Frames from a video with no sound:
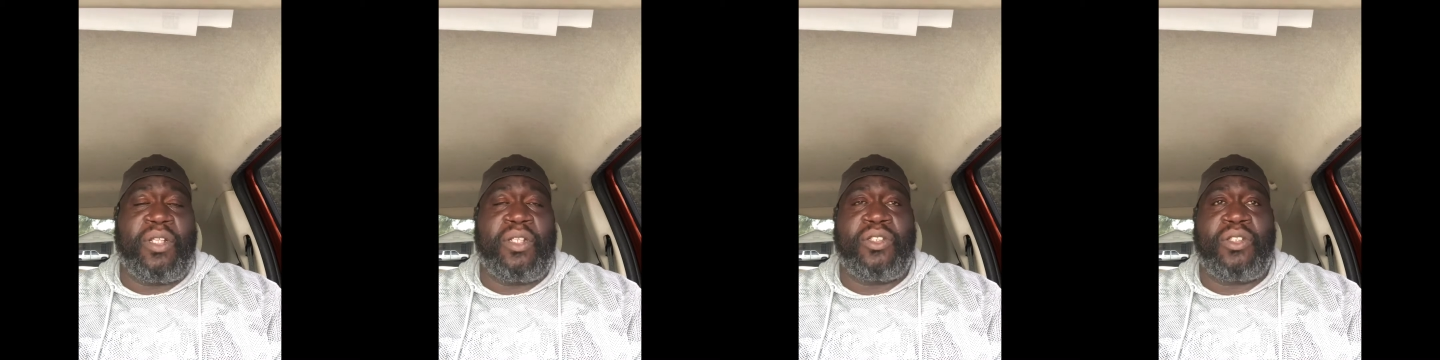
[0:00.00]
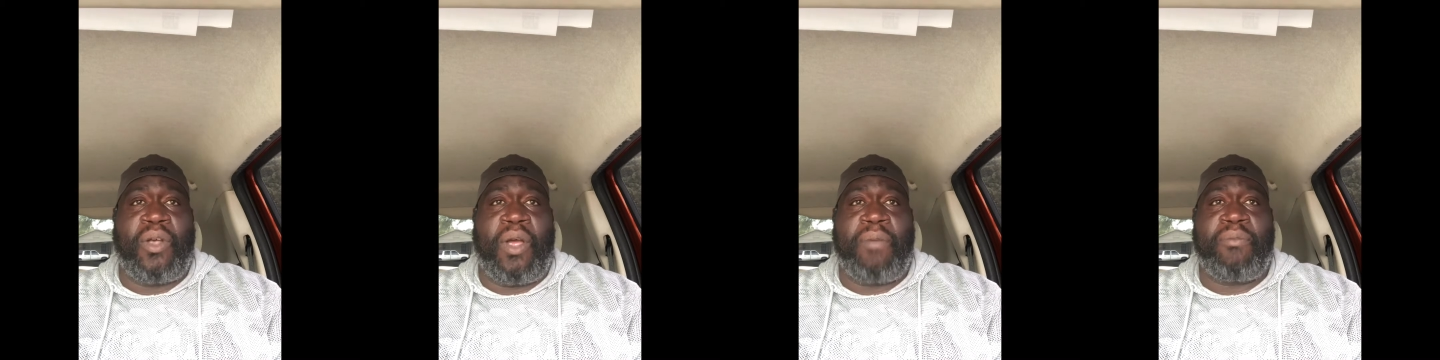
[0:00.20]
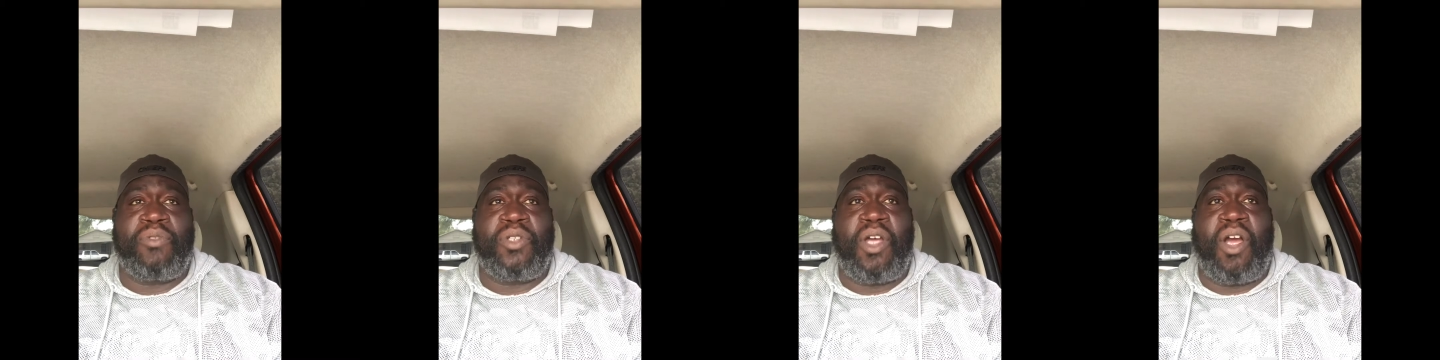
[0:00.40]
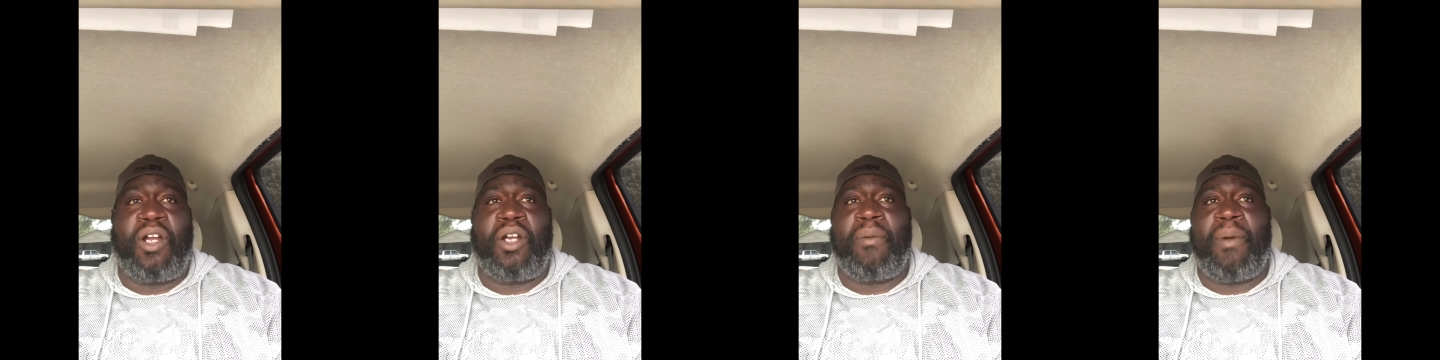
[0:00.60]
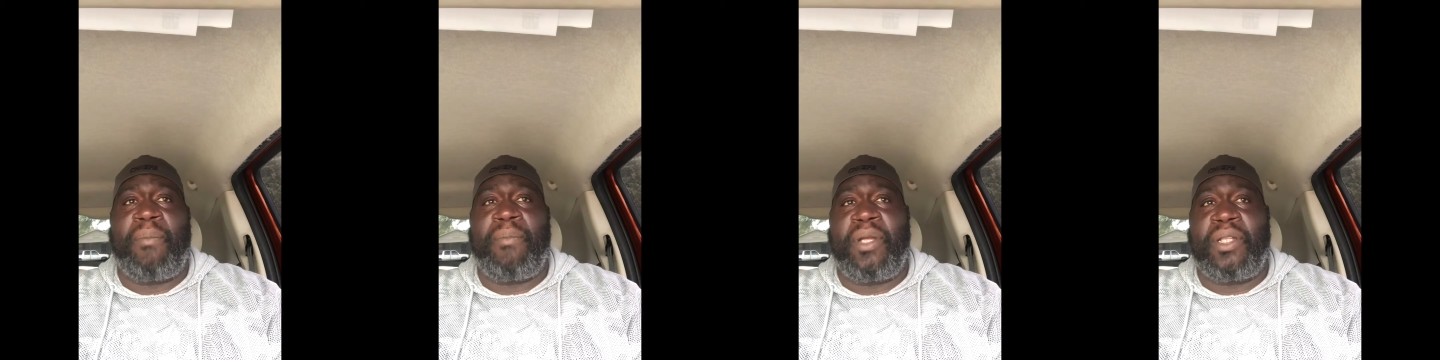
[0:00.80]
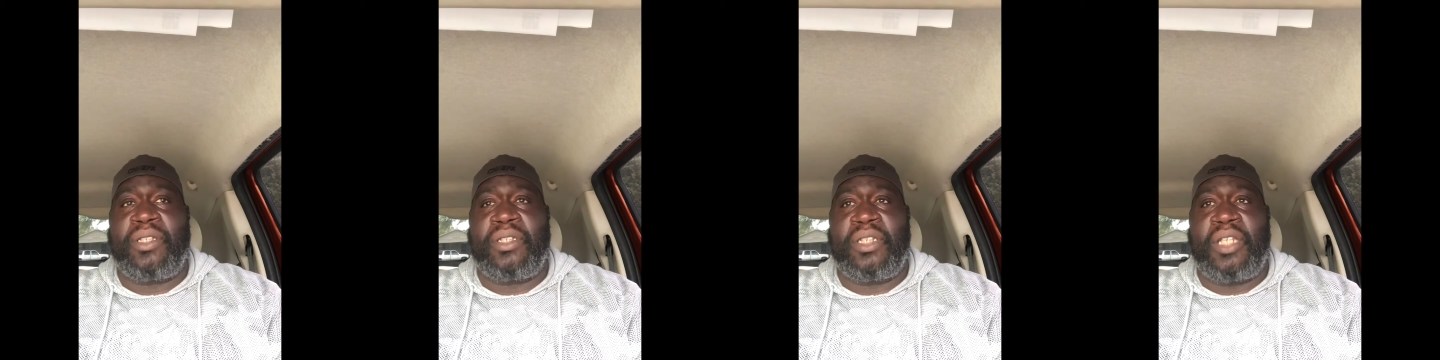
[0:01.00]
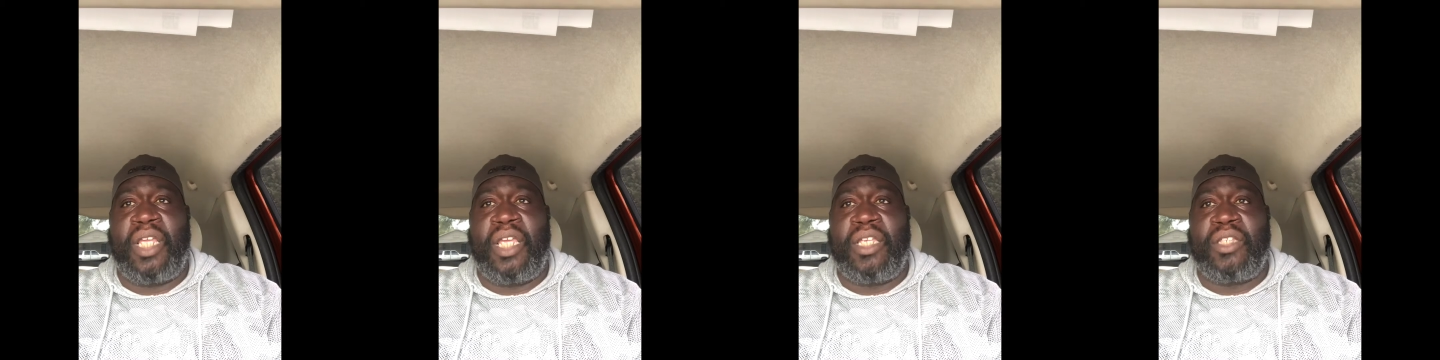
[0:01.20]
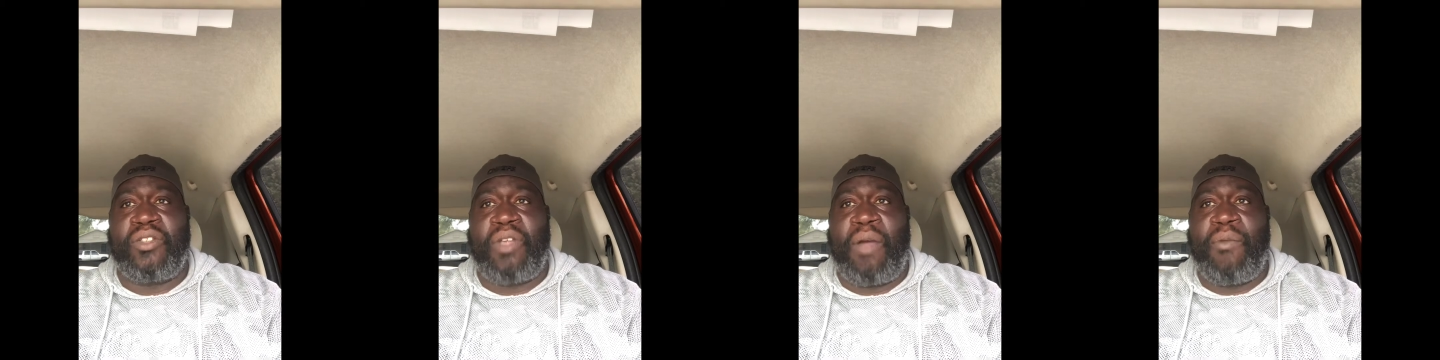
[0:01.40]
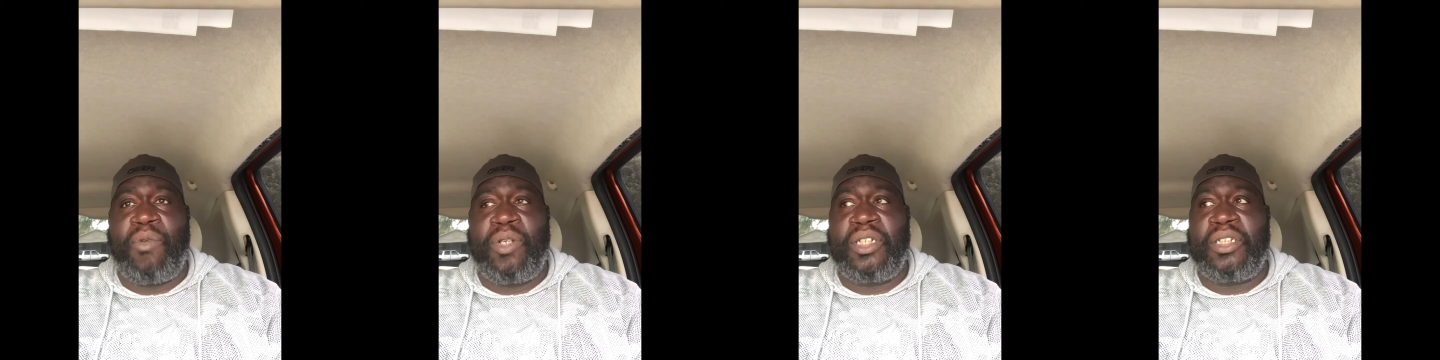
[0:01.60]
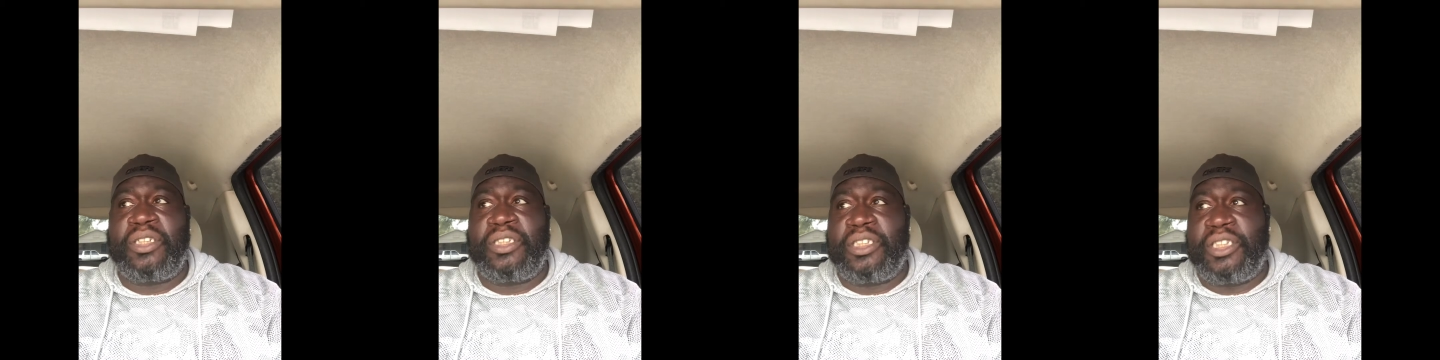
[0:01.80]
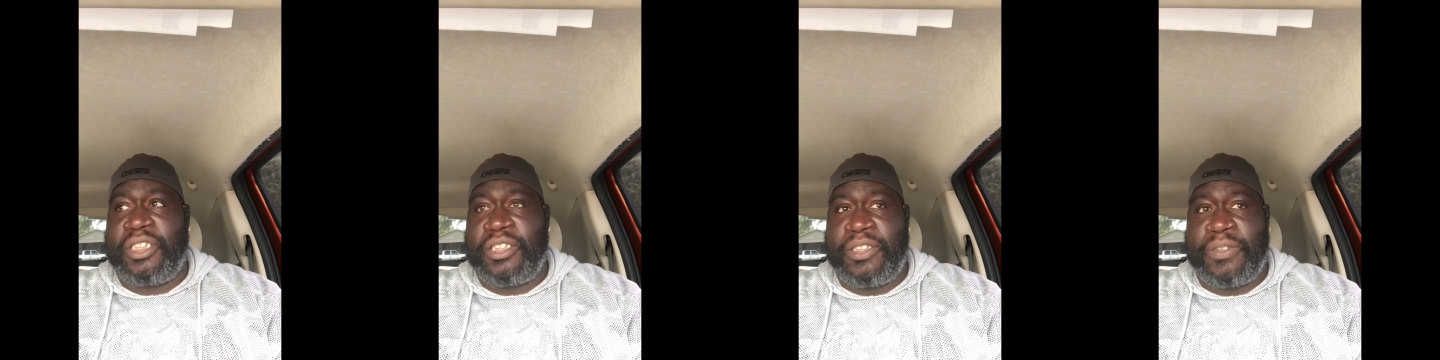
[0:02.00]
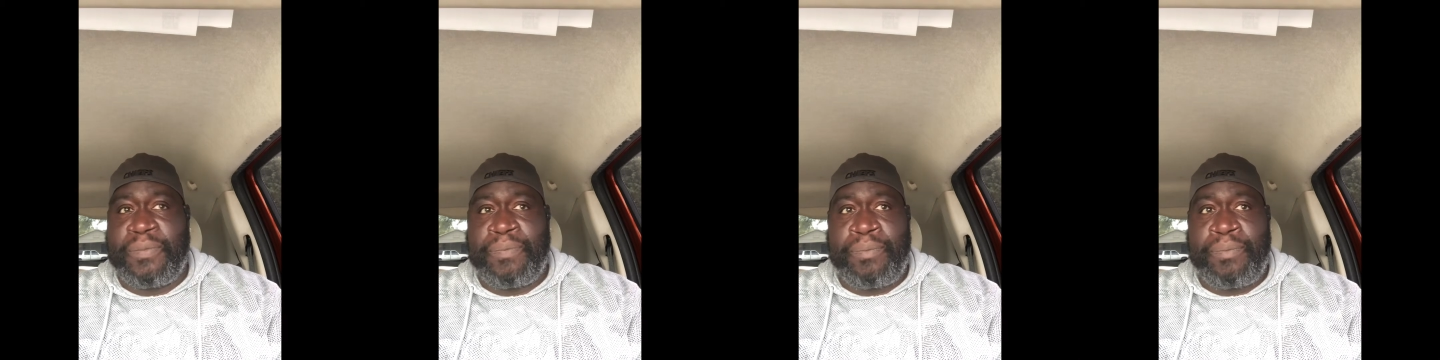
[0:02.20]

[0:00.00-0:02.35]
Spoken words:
So I'm talking about Mother's Day. So I wanted to just